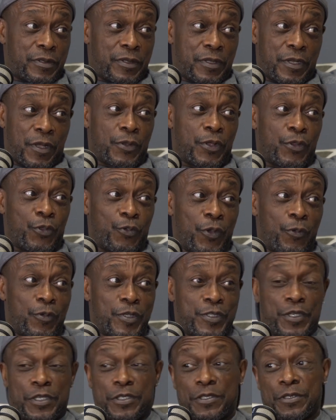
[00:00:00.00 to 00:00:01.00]
The other three
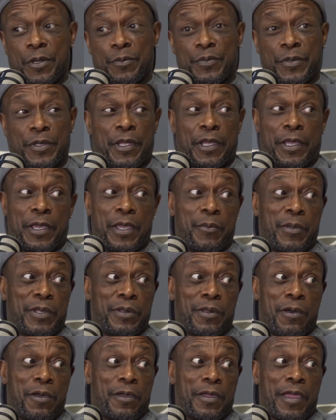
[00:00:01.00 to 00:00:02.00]
was just something that came
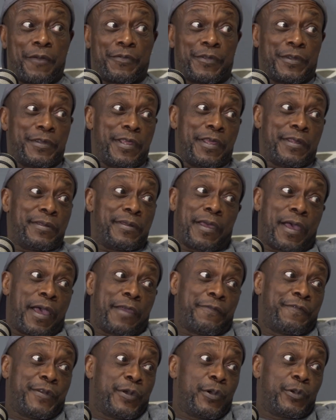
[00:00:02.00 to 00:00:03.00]
along after that I
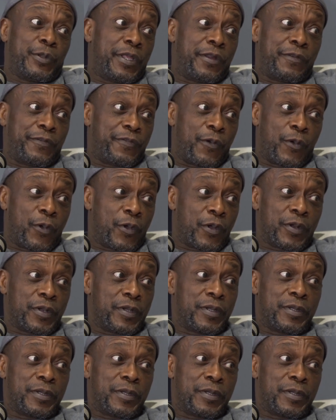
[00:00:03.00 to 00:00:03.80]
filled in for.